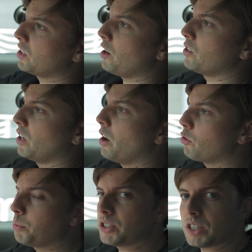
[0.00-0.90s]
car is
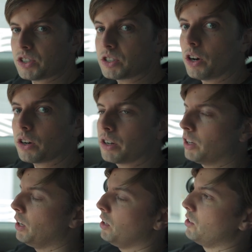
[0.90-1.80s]
100%
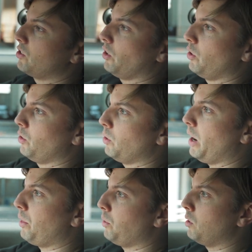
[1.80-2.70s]
stock, so
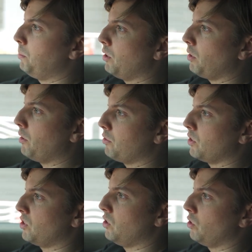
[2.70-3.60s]
I thought it'd be great for
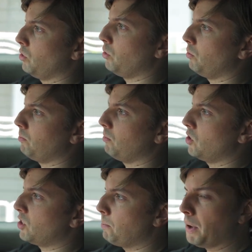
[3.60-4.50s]
us to do
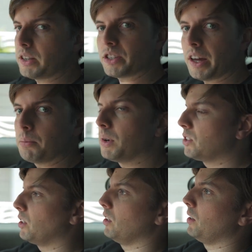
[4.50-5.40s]
just a baseline
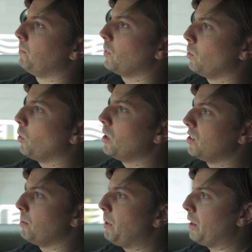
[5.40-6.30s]
basically. What
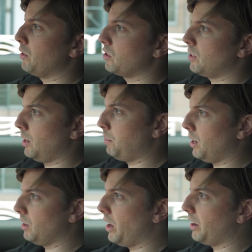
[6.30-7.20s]
is the Bathurst Type
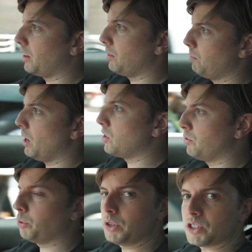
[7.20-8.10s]
R like as a
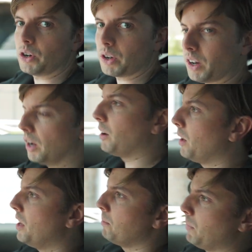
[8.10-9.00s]
fully stock car
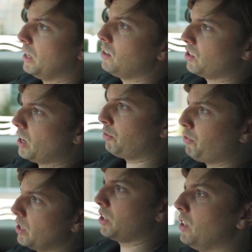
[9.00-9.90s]
in this kind of
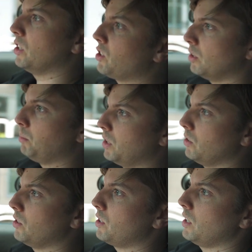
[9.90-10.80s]
fresh condition
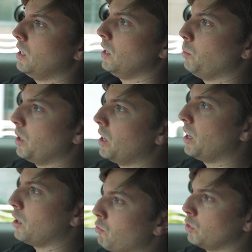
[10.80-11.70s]
because we're gonna
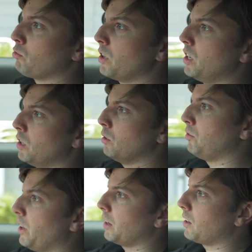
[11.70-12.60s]
get a real reading
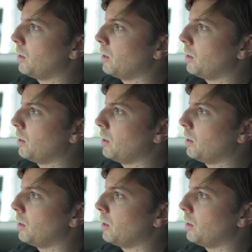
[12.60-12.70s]
of like